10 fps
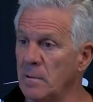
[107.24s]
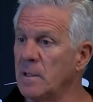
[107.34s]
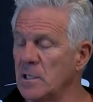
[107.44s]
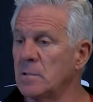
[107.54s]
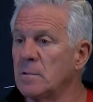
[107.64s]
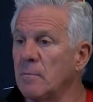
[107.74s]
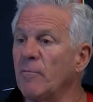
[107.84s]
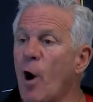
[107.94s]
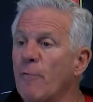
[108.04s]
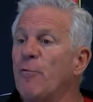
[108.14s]
this to
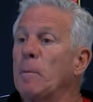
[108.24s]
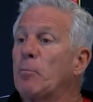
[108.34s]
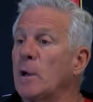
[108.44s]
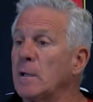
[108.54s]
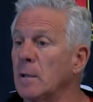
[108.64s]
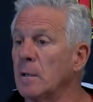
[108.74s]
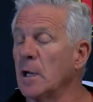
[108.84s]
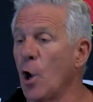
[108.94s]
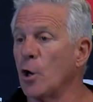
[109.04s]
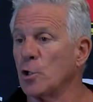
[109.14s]
our footprint, to
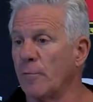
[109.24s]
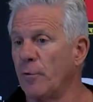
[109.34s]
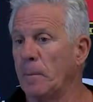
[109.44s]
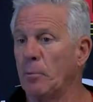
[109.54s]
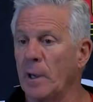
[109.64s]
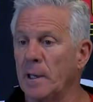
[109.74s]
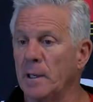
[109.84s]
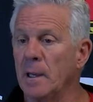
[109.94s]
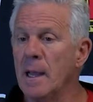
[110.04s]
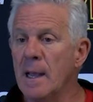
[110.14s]
enlarge our footprint.
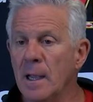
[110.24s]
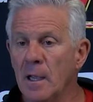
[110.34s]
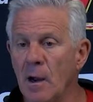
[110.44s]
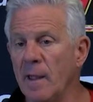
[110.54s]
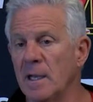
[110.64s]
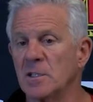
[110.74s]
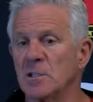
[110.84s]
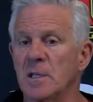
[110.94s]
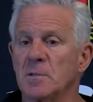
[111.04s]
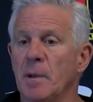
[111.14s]
And you know, I think
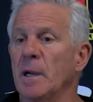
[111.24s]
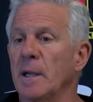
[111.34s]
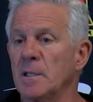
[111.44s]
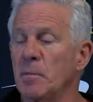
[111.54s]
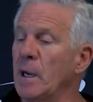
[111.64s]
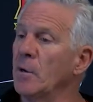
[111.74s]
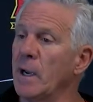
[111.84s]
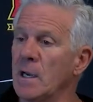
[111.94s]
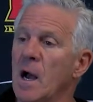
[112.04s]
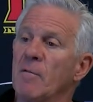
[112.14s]
it's been a
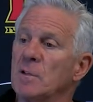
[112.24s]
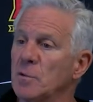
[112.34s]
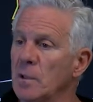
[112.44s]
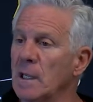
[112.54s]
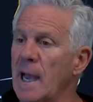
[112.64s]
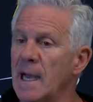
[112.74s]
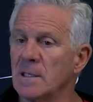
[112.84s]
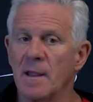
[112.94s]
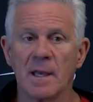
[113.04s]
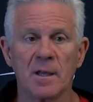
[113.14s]
great conference. It really has.
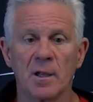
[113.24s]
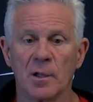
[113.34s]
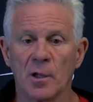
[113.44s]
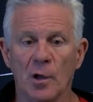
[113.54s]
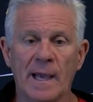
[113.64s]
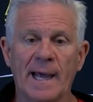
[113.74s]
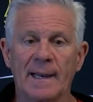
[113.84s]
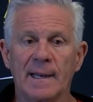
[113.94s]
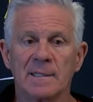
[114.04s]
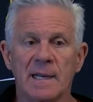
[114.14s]
I think you look at
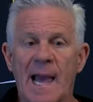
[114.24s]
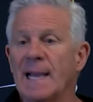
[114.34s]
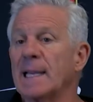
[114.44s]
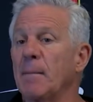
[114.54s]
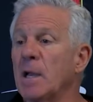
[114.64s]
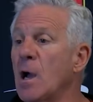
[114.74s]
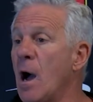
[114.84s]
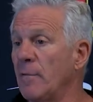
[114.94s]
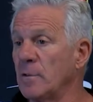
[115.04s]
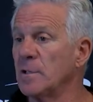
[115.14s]
it as an academic
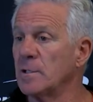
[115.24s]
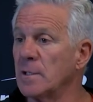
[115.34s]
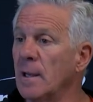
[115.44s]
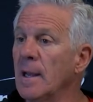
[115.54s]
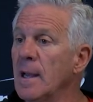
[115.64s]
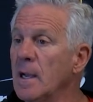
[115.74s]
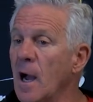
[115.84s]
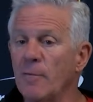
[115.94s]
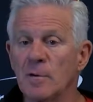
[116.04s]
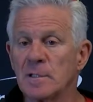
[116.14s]
conference. It's a
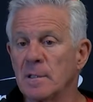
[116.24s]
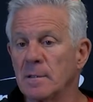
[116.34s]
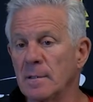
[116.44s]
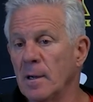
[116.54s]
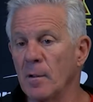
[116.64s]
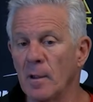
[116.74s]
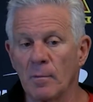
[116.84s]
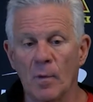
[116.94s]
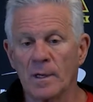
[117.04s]
conference that, you know, the